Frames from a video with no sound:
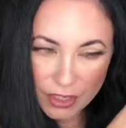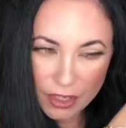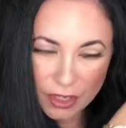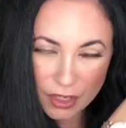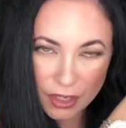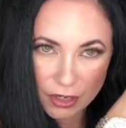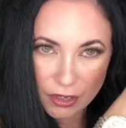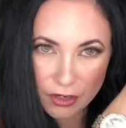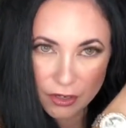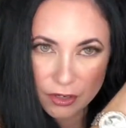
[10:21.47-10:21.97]

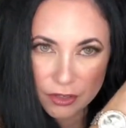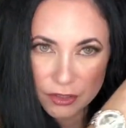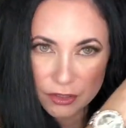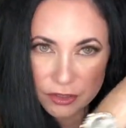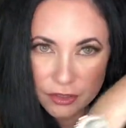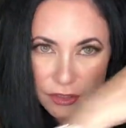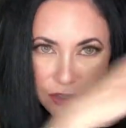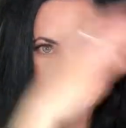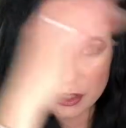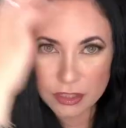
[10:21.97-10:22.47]
hair,
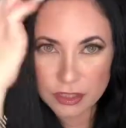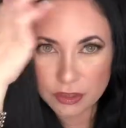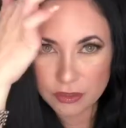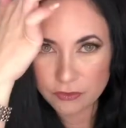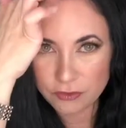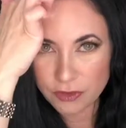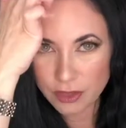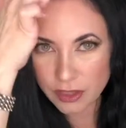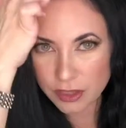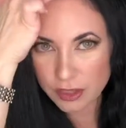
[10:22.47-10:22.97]
like
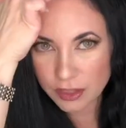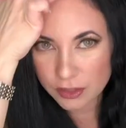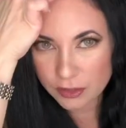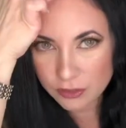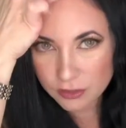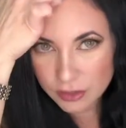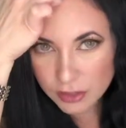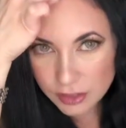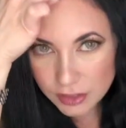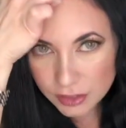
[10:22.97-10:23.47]
right here.
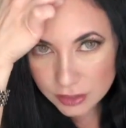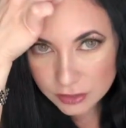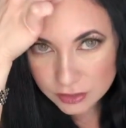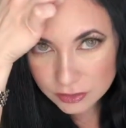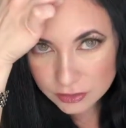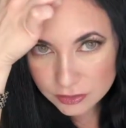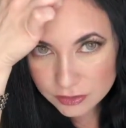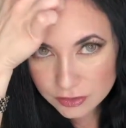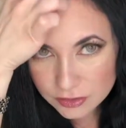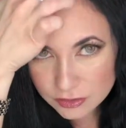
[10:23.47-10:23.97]
Like,
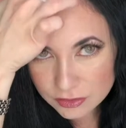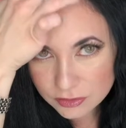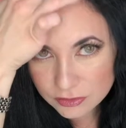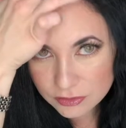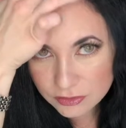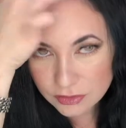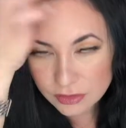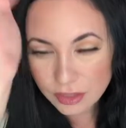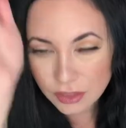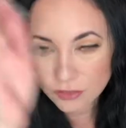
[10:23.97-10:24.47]

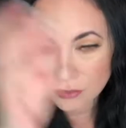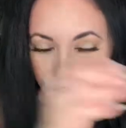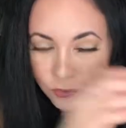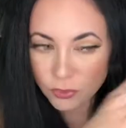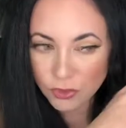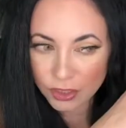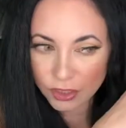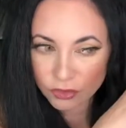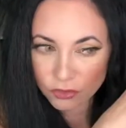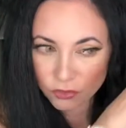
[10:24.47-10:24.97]
I don't want
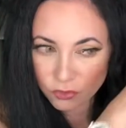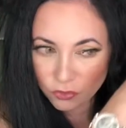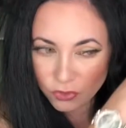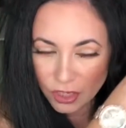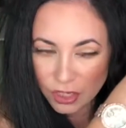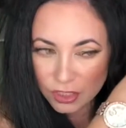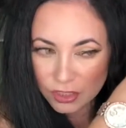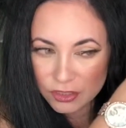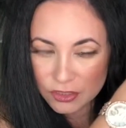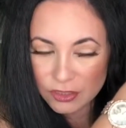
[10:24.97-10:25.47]
to do
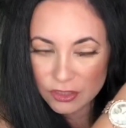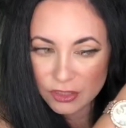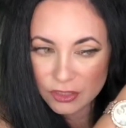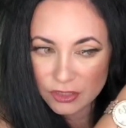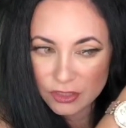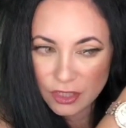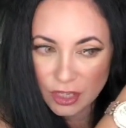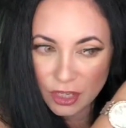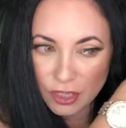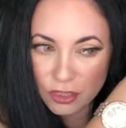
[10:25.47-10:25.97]
that, because since
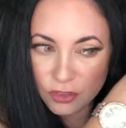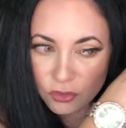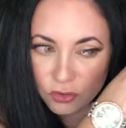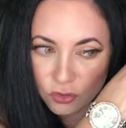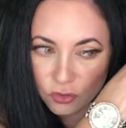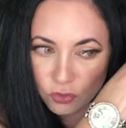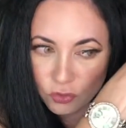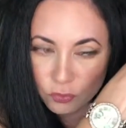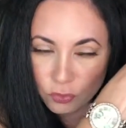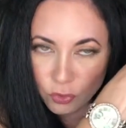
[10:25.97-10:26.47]
I
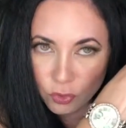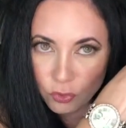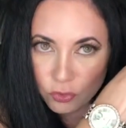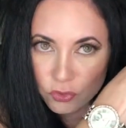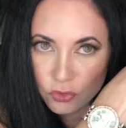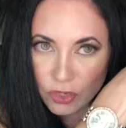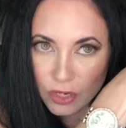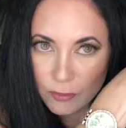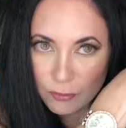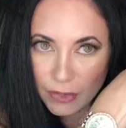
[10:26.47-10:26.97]
do blow
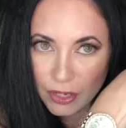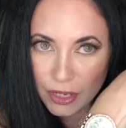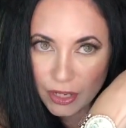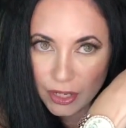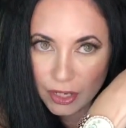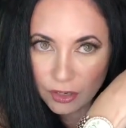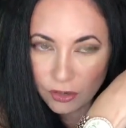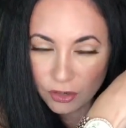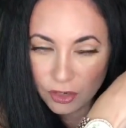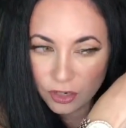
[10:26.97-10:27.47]
dry my
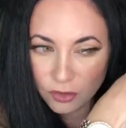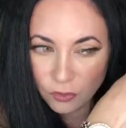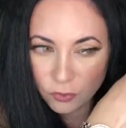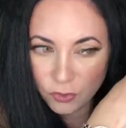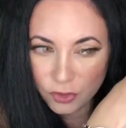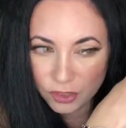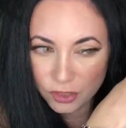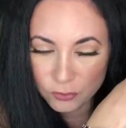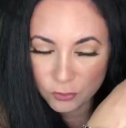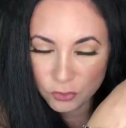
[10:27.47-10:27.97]
hair, I don't
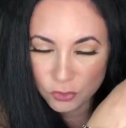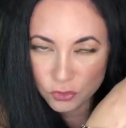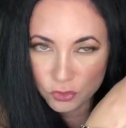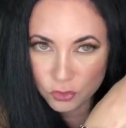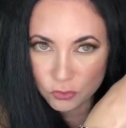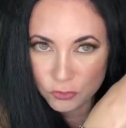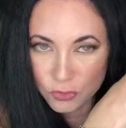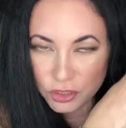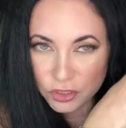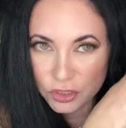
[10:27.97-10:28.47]
want to put too
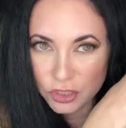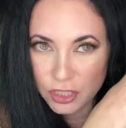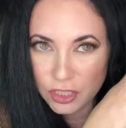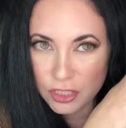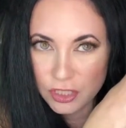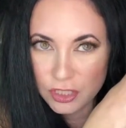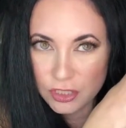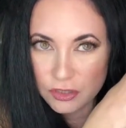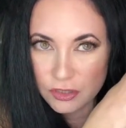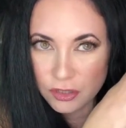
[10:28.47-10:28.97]
much
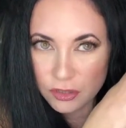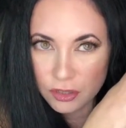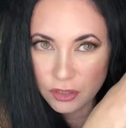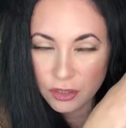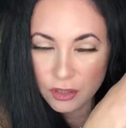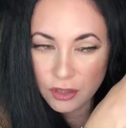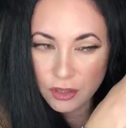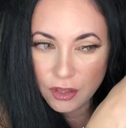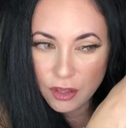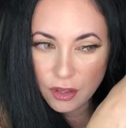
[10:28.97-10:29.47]
heat
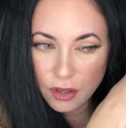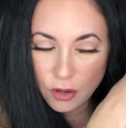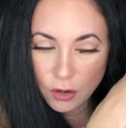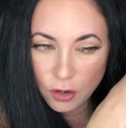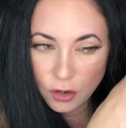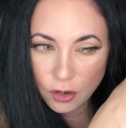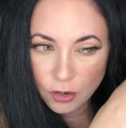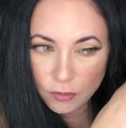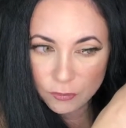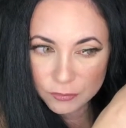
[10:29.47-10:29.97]

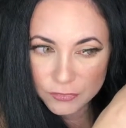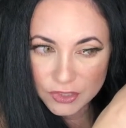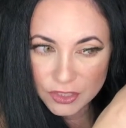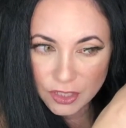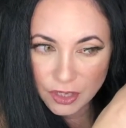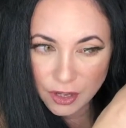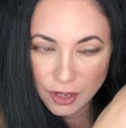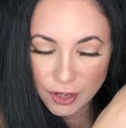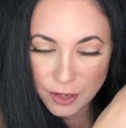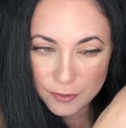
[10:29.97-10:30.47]
on
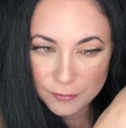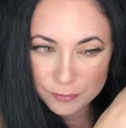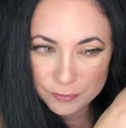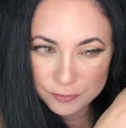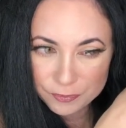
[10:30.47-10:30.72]
top.